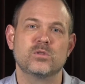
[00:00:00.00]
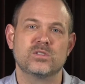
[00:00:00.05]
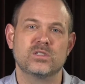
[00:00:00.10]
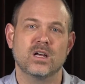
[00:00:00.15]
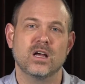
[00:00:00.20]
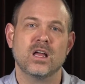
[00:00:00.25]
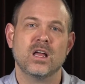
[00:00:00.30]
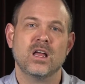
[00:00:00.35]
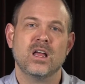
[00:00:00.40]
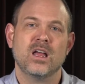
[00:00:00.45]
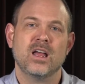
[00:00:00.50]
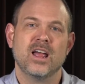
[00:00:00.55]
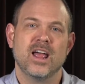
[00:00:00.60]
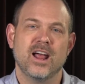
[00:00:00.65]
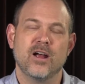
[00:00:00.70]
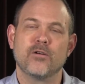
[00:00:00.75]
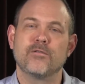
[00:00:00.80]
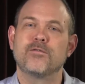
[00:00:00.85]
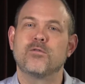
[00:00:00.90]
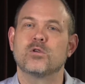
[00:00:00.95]
was an
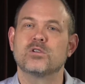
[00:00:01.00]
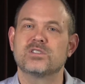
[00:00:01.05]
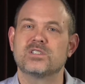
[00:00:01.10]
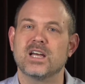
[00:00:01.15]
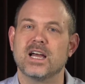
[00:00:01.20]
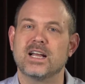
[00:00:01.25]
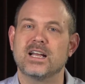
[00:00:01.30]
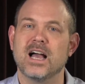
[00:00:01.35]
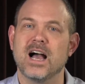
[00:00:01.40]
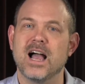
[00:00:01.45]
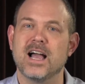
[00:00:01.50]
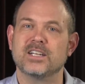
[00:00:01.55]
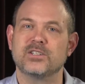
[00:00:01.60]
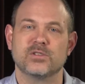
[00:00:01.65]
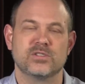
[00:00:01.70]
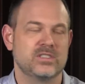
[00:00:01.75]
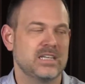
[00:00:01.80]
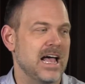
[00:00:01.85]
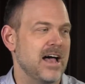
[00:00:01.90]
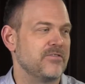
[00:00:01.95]
Air Force
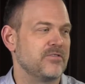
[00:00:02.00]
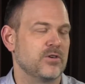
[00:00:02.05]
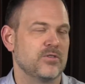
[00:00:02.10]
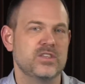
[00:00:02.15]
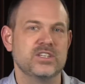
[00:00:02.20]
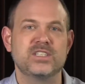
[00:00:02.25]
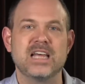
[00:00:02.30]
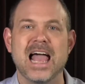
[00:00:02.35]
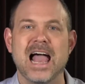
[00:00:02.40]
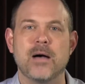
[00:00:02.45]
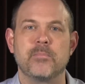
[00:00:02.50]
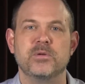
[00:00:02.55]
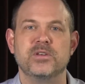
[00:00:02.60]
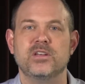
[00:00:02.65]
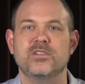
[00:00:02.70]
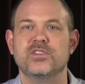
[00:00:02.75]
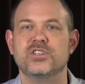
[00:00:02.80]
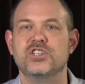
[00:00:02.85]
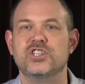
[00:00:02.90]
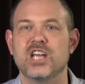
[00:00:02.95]
psychiatrist. After this happened
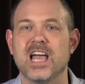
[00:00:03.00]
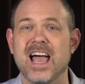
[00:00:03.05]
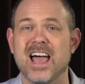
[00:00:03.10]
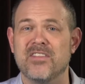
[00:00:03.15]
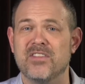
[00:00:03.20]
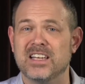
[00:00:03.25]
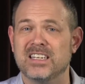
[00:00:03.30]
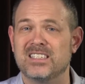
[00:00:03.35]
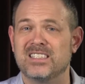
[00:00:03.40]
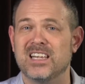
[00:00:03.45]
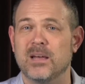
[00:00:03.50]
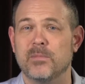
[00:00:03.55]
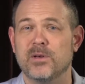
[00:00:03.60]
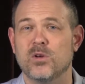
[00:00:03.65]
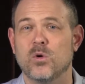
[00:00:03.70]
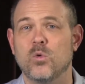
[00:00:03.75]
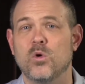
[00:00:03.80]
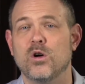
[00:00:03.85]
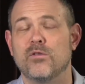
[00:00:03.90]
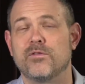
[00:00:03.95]
in the jet, they sent me
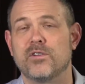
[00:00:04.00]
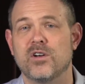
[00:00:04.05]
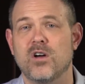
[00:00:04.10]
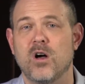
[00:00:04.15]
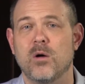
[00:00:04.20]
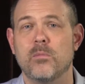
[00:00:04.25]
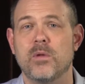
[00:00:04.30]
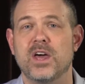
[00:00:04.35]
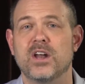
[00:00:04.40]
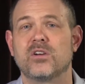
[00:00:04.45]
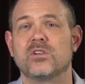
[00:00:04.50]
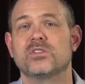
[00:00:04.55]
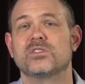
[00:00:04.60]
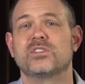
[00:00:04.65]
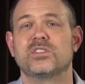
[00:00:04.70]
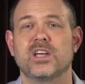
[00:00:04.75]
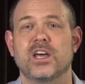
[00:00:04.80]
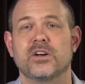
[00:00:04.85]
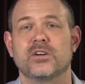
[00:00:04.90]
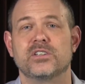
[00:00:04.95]
to Wilford Hall Medical
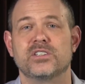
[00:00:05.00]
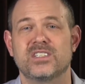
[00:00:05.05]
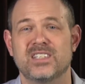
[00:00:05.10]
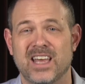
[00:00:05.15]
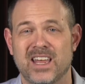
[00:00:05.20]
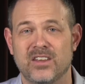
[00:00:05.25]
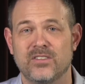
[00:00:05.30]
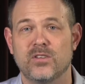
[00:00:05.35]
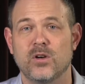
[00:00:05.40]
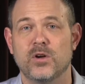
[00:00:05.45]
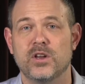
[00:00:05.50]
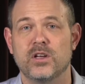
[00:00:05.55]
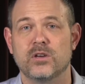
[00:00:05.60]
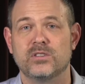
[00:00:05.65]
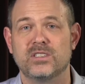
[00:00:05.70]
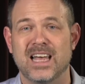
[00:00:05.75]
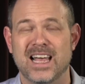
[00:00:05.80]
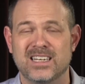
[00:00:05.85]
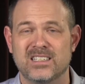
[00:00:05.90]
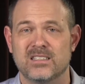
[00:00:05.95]
Center in San Antonio,
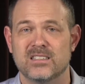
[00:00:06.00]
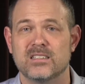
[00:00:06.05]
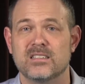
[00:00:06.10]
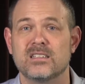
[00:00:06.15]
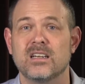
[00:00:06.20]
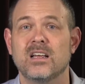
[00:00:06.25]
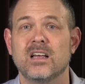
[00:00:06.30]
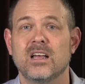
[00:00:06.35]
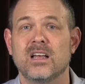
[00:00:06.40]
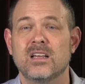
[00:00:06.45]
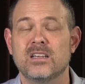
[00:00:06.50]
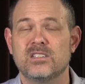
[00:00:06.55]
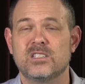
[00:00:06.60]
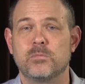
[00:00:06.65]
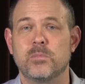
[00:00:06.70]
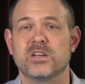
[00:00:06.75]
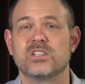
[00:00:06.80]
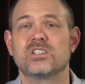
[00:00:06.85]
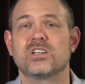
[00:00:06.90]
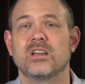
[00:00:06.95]
Texas,
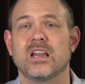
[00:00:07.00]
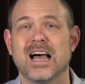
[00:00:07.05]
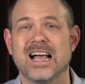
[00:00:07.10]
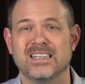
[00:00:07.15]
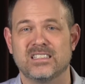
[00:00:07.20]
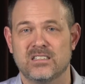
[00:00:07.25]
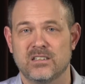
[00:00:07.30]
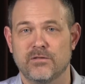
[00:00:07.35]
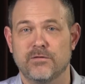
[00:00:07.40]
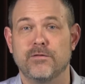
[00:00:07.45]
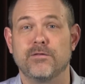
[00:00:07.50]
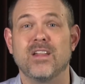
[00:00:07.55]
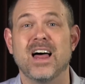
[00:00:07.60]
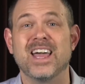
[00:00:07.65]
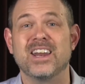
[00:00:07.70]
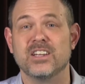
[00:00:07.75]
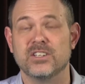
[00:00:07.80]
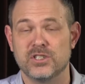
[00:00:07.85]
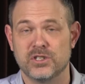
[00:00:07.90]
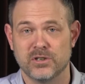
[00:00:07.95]
specialized in
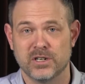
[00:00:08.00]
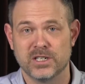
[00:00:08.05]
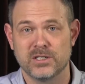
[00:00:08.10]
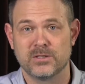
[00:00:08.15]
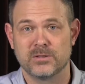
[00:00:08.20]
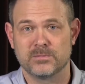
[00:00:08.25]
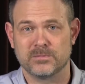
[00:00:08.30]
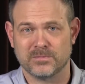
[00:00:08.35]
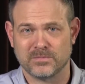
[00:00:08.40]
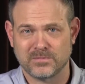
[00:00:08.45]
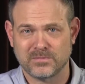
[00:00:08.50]
flight injuries.